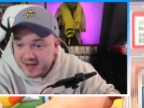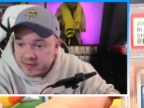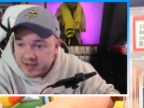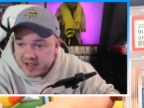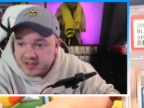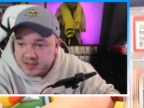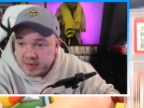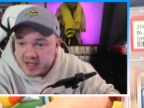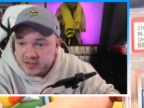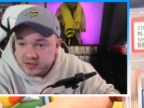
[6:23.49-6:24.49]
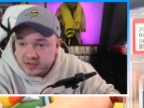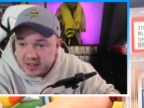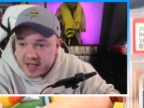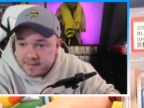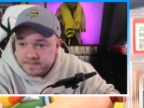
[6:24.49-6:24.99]
I really like this Blastoise a
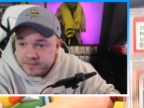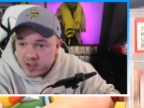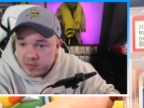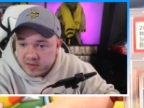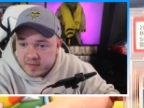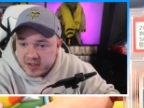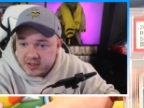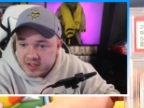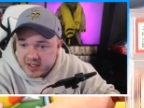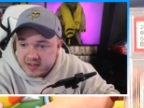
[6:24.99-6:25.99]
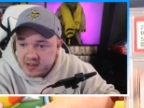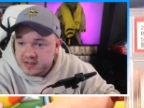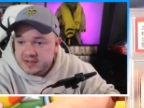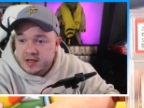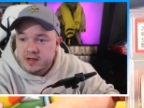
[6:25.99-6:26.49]
lot one of the better Shiny
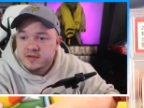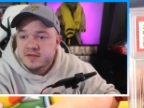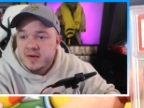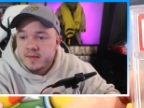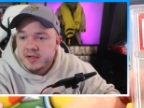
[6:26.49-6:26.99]
Darkness Holos, in my